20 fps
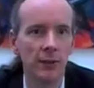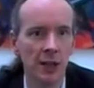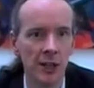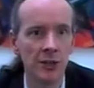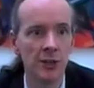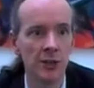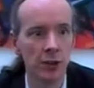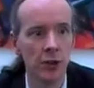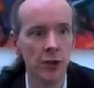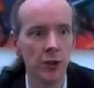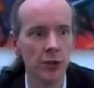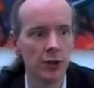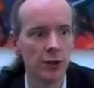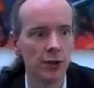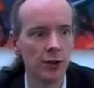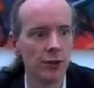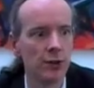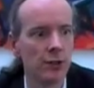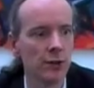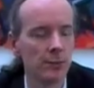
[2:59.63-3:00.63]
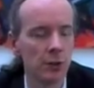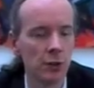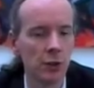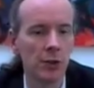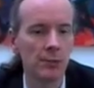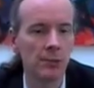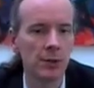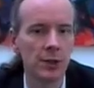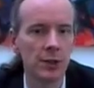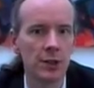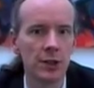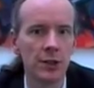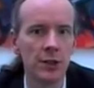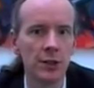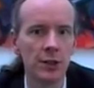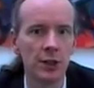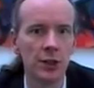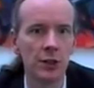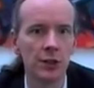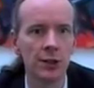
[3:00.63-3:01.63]
institutional subscriptions to
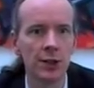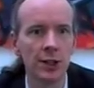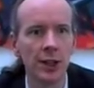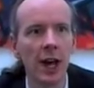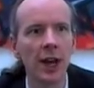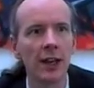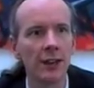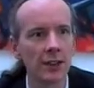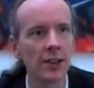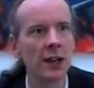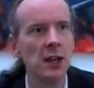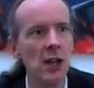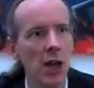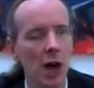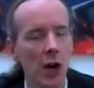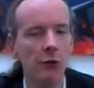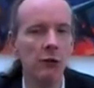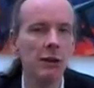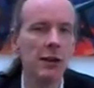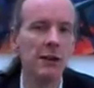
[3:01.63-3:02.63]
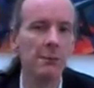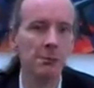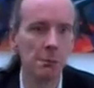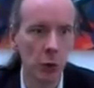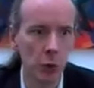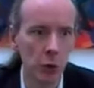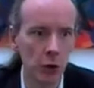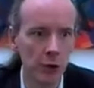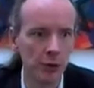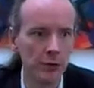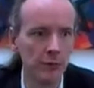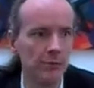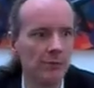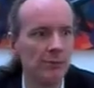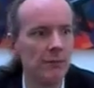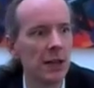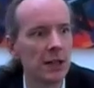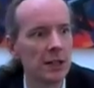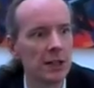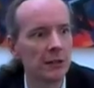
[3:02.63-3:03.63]
these journals. And that's a really important
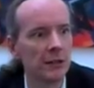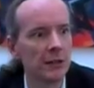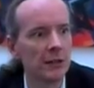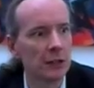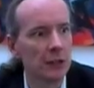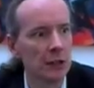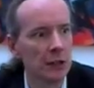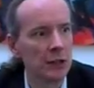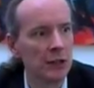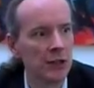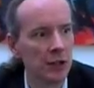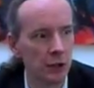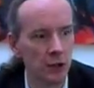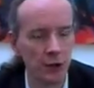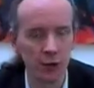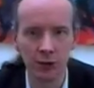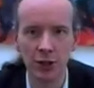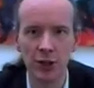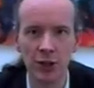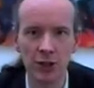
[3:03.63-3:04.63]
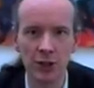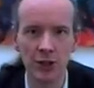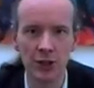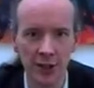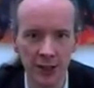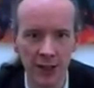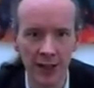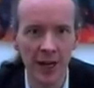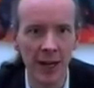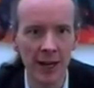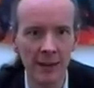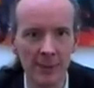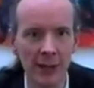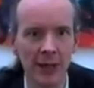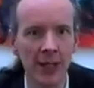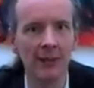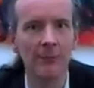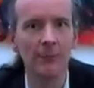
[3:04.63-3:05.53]
matter for social justice and enabling